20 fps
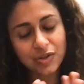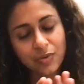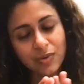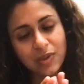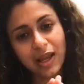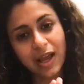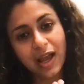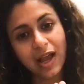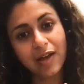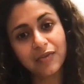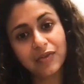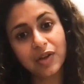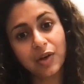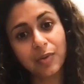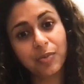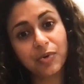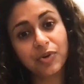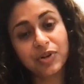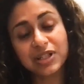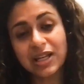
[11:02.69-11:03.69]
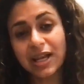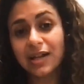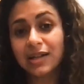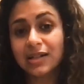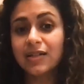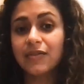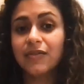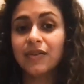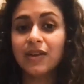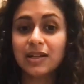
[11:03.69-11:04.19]
So they have their
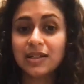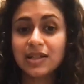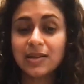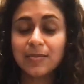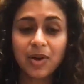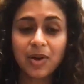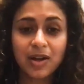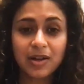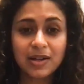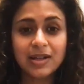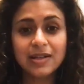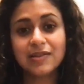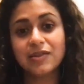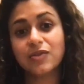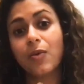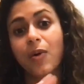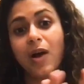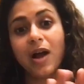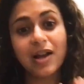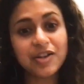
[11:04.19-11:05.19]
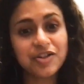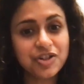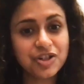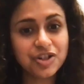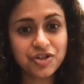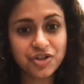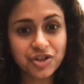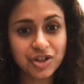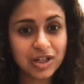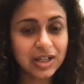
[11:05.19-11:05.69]
protective antibodies, so
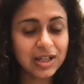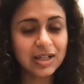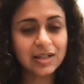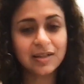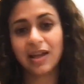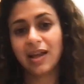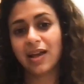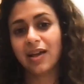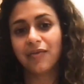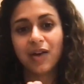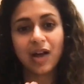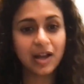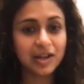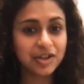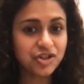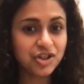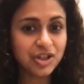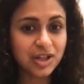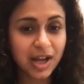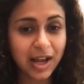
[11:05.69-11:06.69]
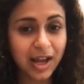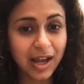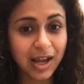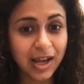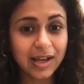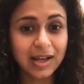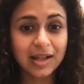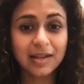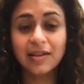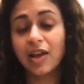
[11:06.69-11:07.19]
IgG, they have
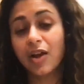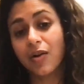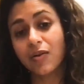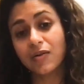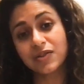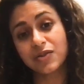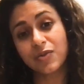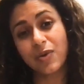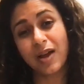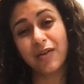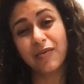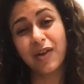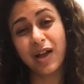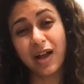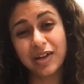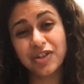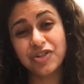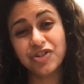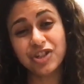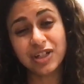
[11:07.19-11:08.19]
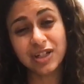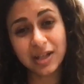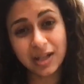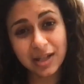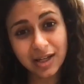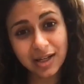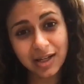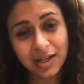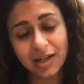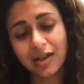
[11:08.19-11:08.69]
IgA, and they also have
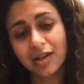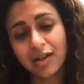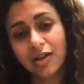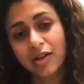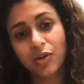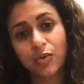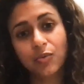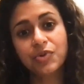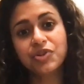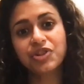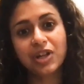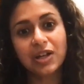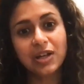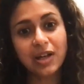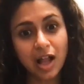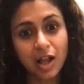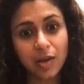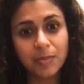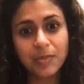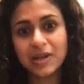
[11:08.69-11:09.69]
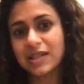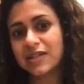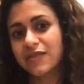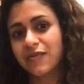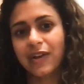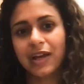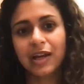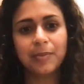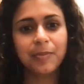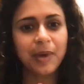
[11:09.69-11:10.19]
IgE, which can help
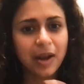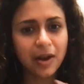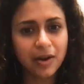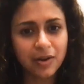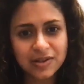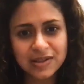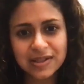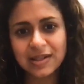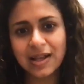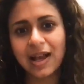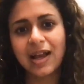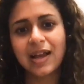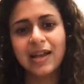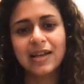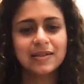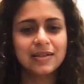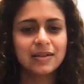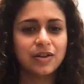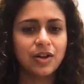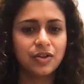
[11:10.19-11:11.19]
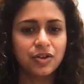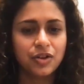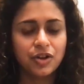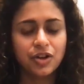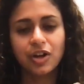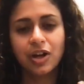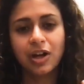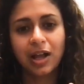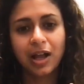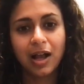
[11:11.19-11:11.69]
us fight parasites and
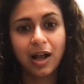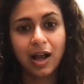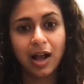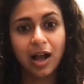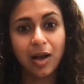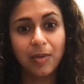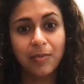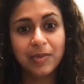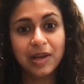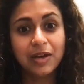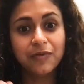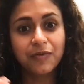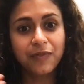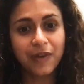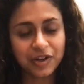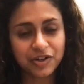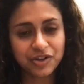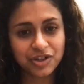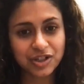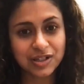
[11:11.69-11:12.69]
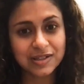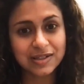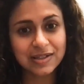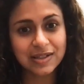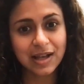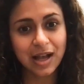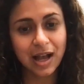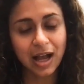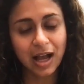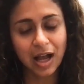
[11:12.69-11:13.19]
other
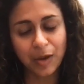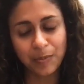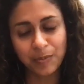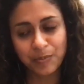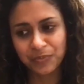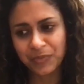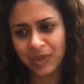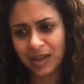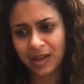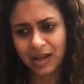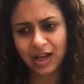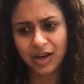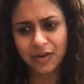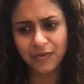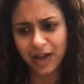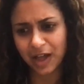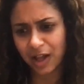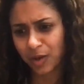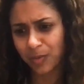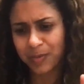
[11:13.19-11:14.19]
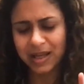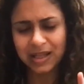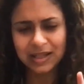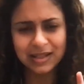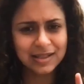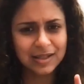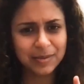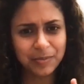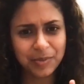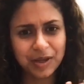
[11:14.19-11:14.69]
infectious kind of
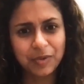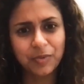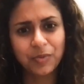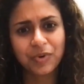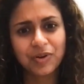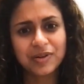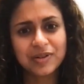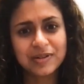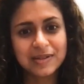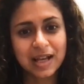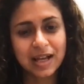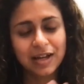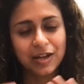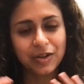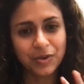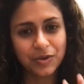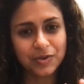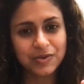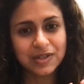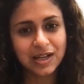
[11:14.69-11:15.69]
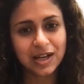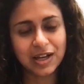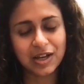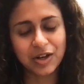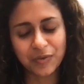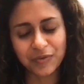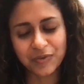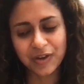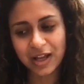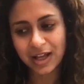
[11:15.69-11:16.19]
helminths and pinworms, kind of those
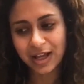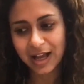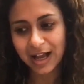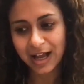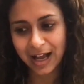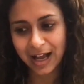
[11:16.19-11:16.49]
kind of